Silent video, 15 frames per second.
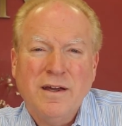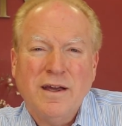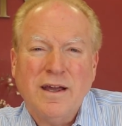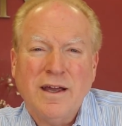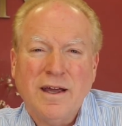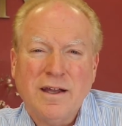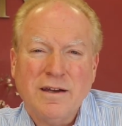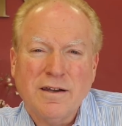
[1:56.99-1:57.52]

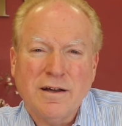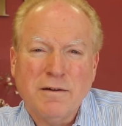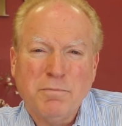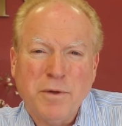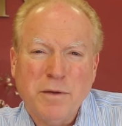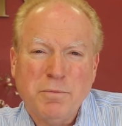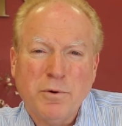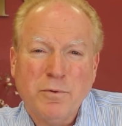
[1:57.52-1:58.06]
and
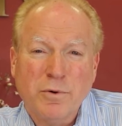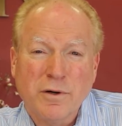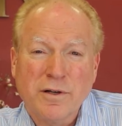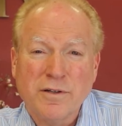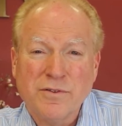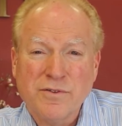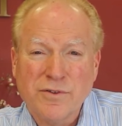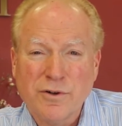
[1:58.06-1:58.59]
people were
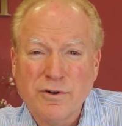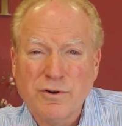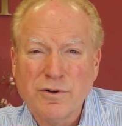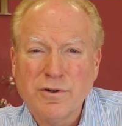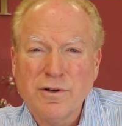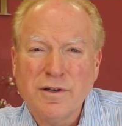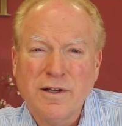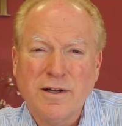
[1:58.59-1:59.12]

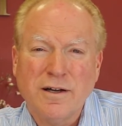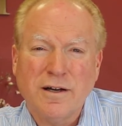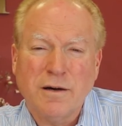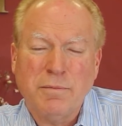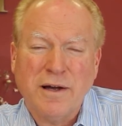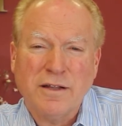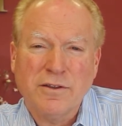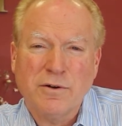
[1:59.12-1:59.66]
concerned
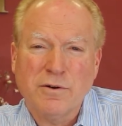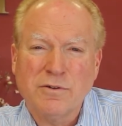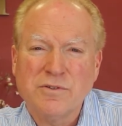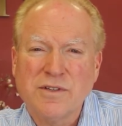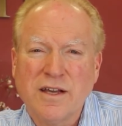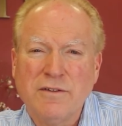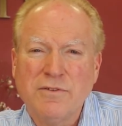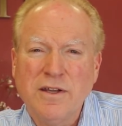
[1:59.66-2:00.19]
about their own
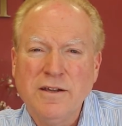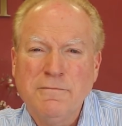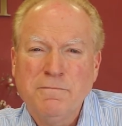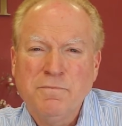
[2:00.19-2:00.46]
safety.